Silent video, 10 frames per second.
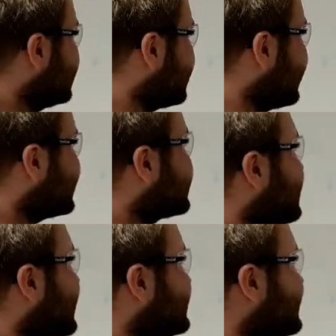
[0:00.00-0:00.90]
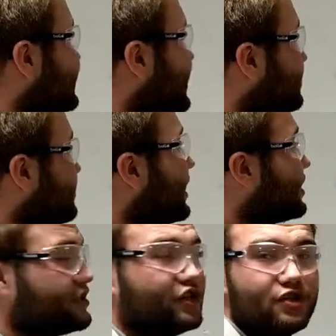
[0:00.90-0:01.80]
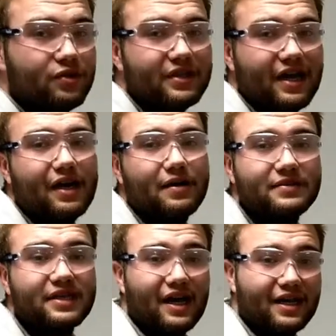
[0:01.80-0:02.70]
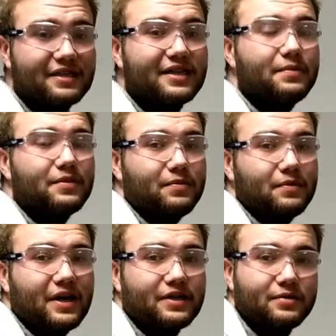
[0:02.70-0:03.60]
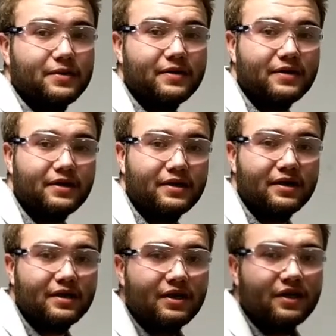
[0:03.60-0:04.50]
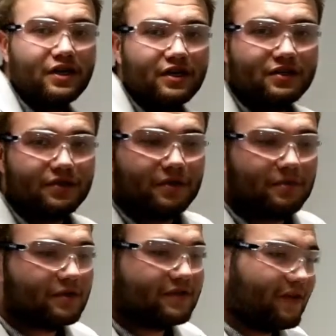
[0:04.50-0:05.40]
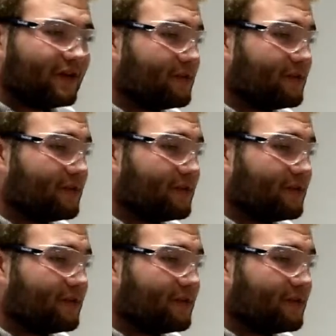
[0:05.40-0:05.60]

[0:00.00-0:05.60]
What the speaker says: So the next question is, how do we actually use atoms as a timekeeping measurement? So the most